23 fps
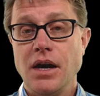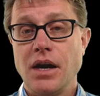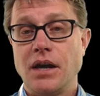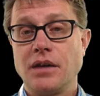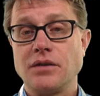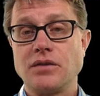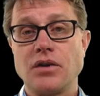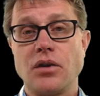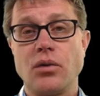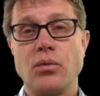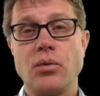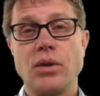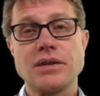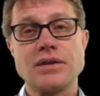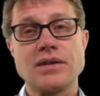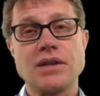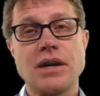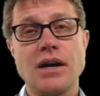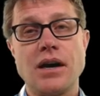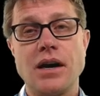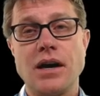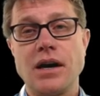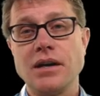And so what's
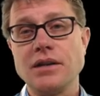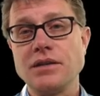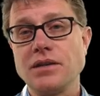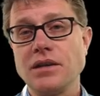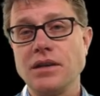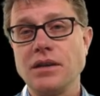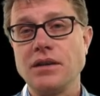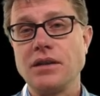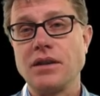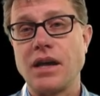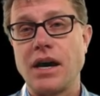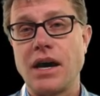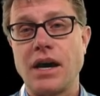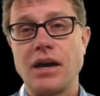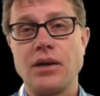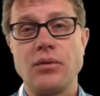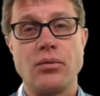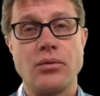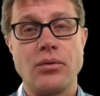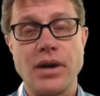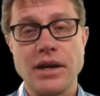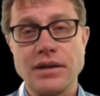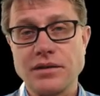causing that
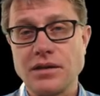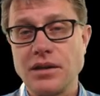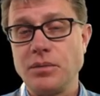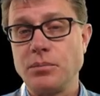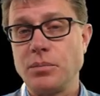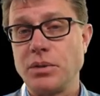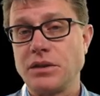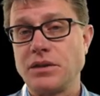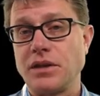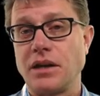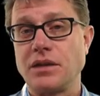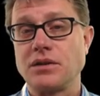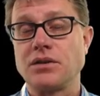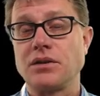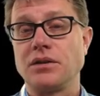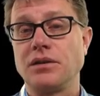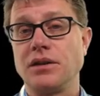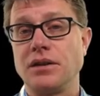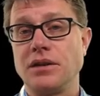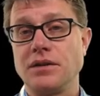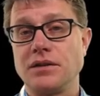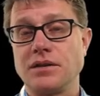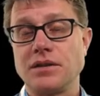resting
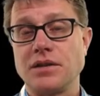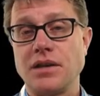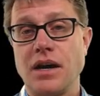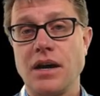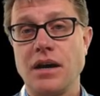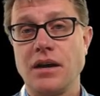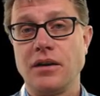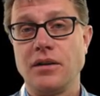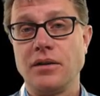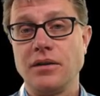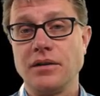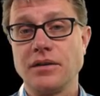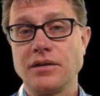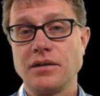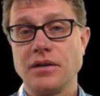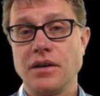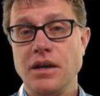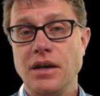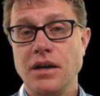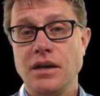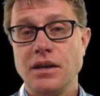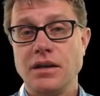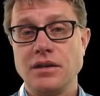potential in cells
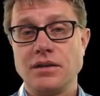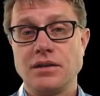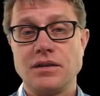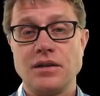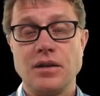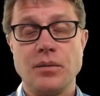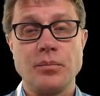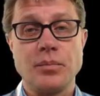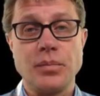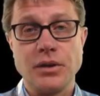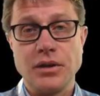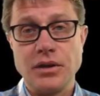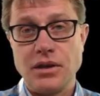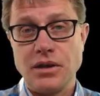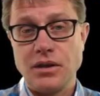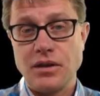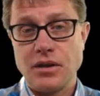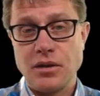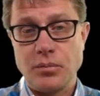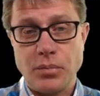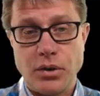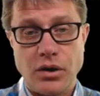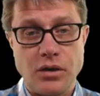is simply
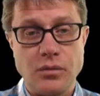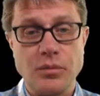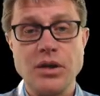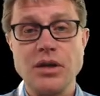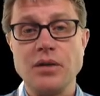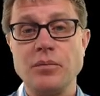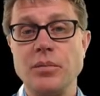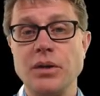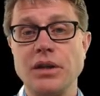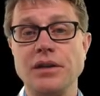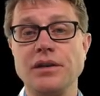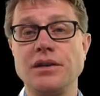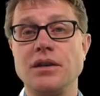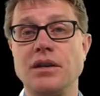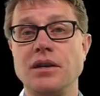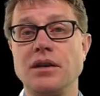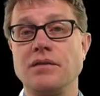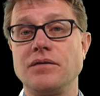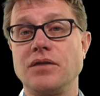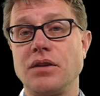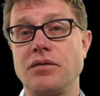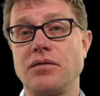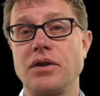the permeability
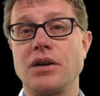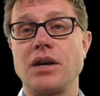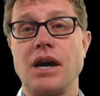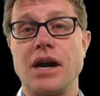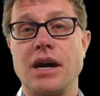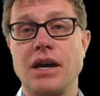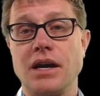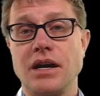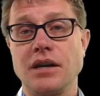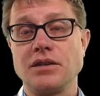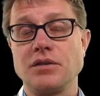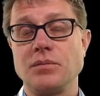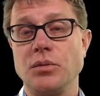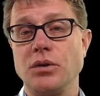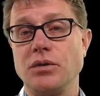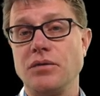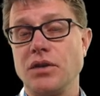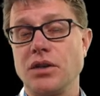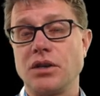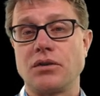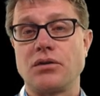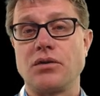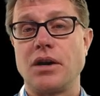of different ions
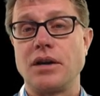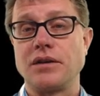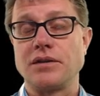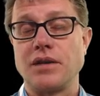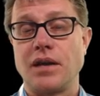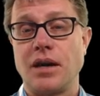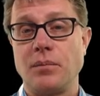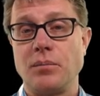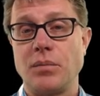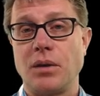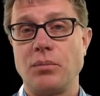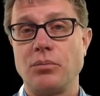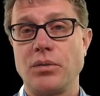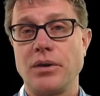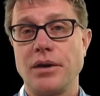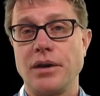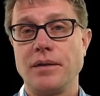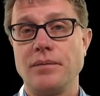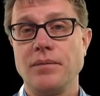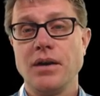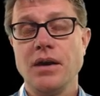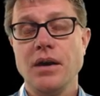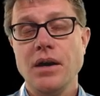moving across that
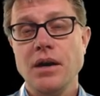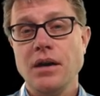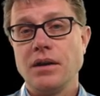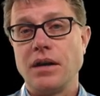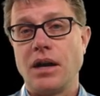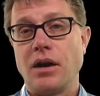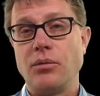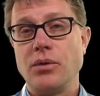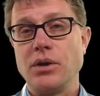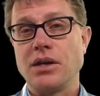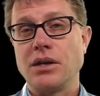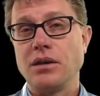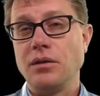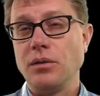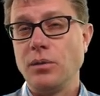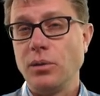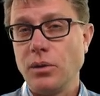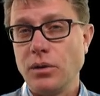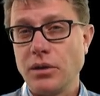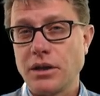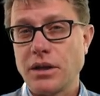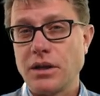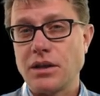membrane. Now we can
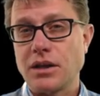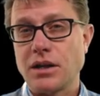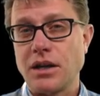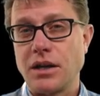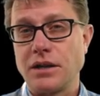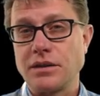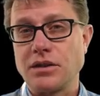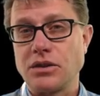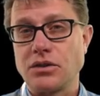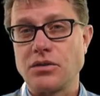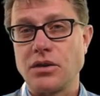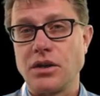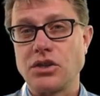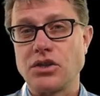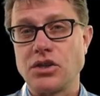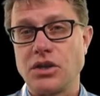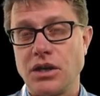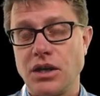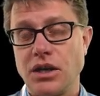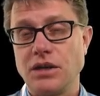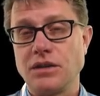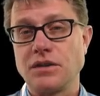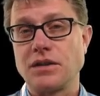look at the
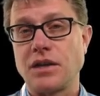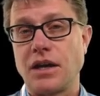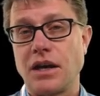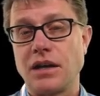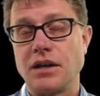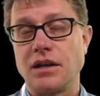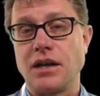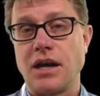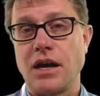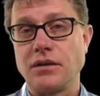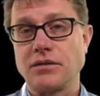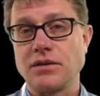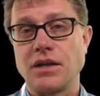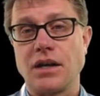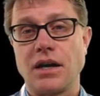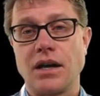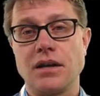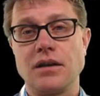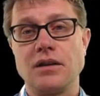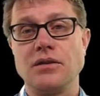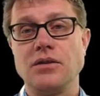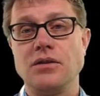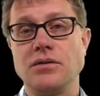concentration inside and
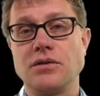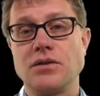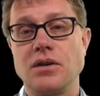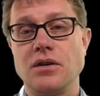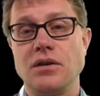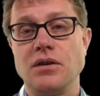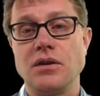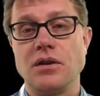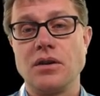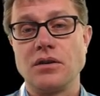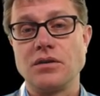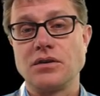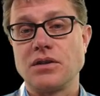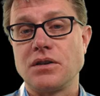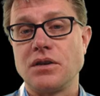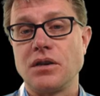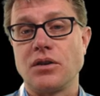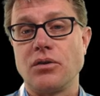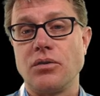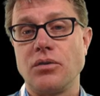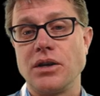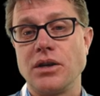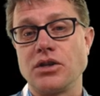outside and use the Nernst
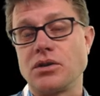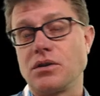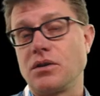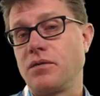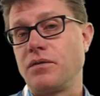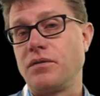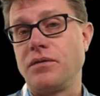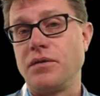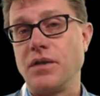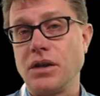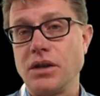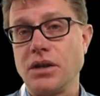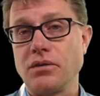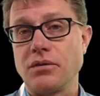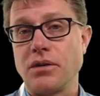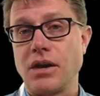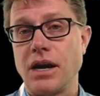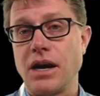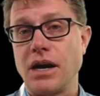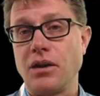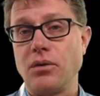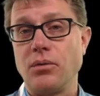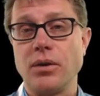equation to figure
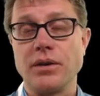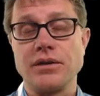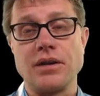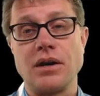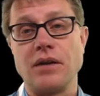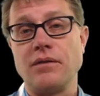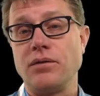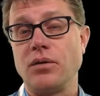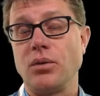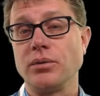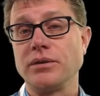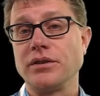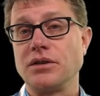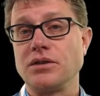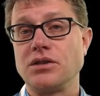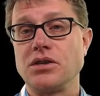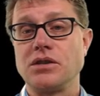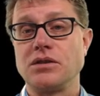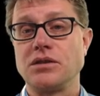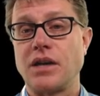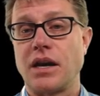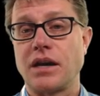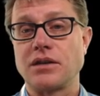out what that voltage
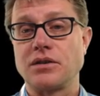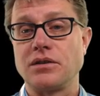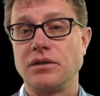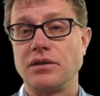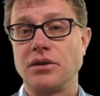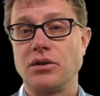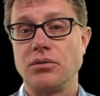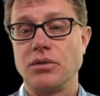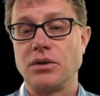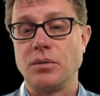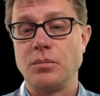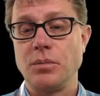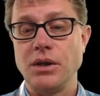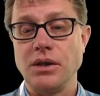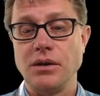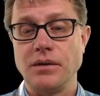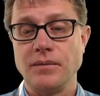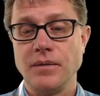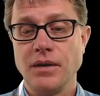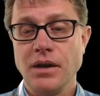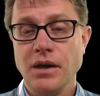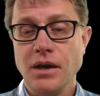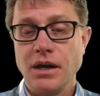is actually going to be.